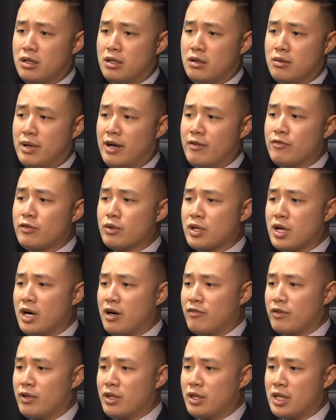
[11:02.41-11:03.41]
I feel
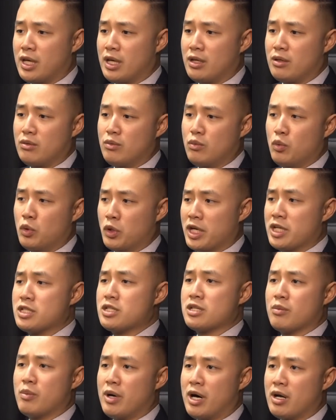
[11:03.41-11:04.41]
confident that we'll get to
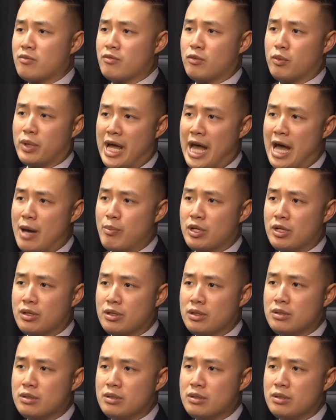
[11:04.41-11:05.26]
the bottom of what happened.